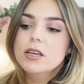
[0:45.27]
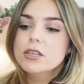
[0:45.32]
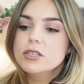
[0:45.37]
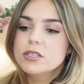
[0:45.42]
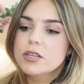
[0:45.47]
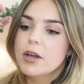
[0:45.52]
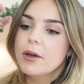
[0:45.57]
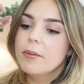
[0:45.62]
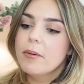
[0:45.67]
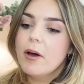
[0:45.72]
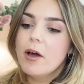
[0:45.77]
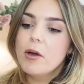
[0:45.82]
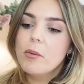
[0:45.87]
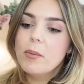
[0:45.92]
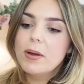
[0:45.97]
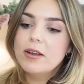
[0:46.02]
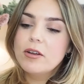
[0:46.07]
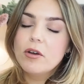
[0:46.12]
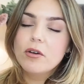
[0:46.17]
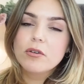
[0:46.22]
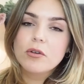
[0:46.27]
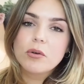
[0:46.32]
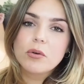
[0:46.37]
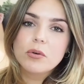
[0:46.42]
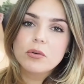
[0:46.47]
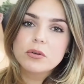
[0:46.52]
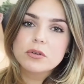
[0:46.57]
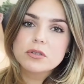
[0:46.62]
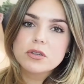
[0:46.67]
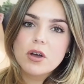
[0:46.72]
So I went on a
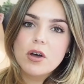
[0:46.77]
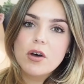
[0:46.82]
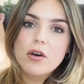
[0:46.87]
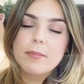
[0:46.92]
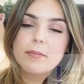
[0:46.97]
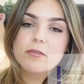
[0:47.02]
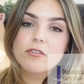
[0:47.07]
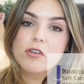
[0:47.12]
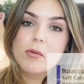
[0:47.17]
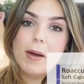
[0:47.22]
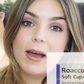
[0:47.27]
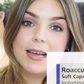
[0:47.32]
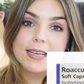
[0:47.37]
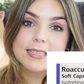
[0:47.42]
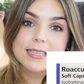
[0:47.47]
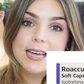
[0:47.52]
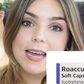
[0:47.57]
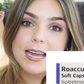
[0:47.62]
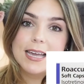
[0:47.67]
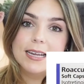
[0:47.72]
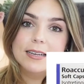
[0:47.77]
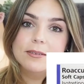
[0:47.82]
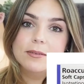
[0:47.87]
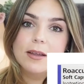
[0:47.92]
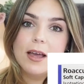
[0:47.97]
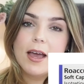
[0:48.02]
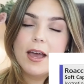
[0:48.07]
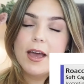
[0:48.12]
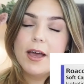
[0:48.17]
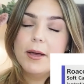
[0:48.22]
course of
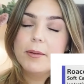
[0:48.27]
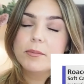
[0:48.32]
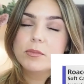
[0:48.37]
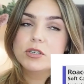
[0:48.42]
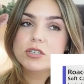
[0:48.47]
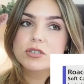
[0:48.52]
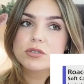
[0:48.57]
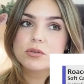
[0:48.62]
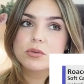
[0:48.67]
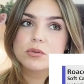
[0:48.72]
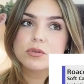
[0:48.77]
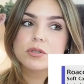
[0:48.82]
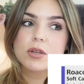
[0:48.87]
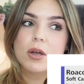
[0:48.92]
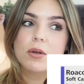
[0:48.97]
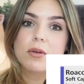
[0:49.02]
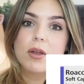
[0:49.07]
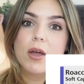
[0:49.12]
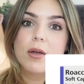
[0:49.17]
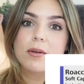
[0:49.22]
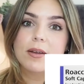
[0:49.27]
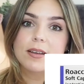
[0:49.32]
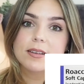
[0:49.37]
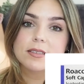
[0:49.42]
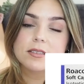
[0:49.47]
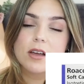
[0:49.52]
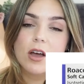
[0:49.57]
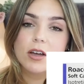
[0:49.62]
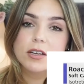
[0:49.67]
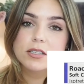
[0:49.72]
Roaccutane, which is also known
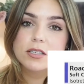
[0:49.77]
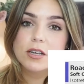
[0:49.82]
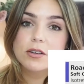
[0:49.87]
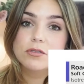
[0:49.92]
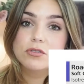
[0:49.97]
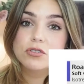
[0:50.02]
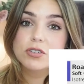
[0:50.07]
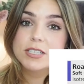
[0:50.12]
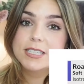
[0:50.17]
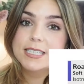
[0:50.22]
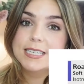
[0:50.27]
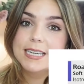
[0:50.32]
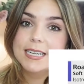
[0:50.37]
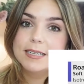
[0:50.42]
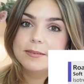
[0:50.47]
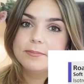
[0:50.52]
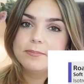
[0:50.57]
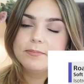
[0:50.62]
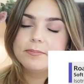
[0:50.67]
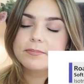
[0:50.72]
as isotretinoin.